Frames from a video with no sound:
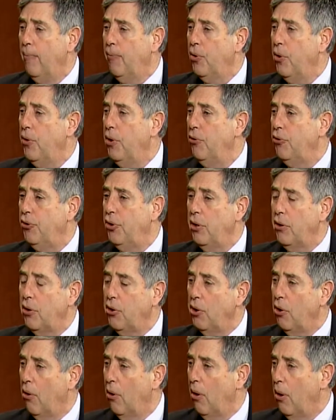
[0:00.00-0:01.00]
To the extent that
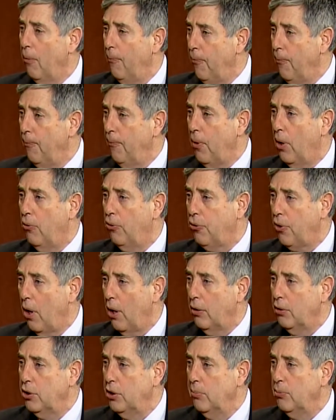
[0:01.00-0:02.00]
there are
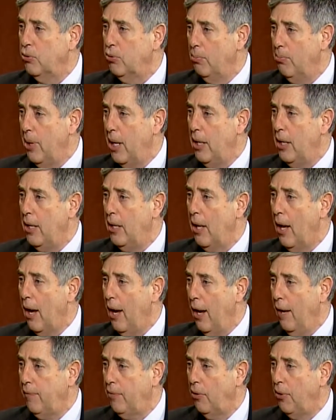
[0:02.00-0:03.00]
scholarships remaining
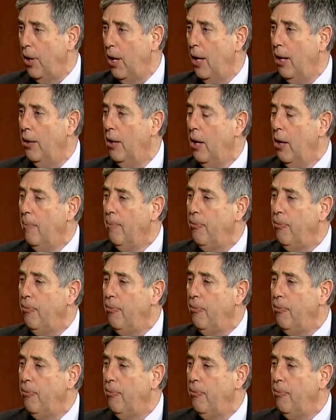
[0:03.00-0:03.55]
after that,